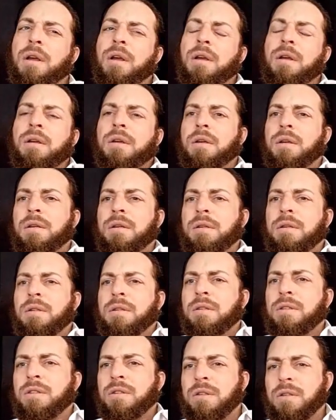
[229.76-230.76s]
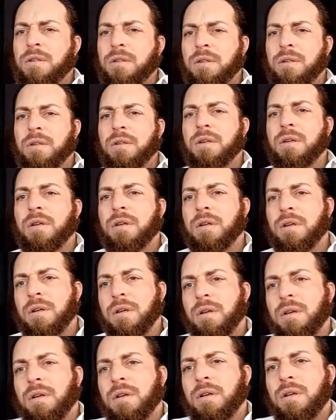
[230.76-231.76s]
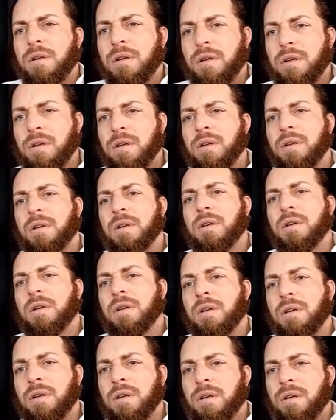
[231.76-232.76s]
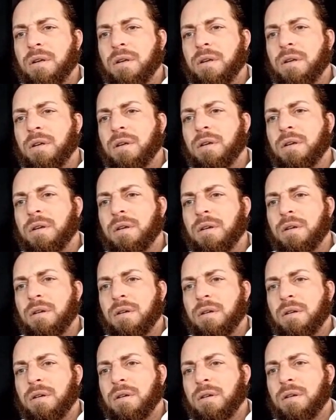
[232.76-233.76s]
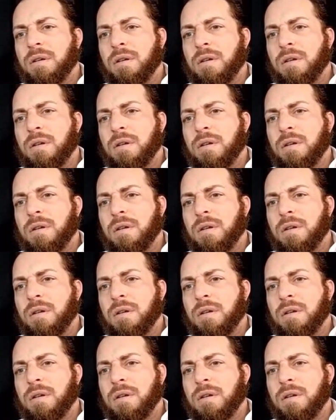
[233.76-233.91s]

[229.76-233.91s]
No words are spoken by the person on screen.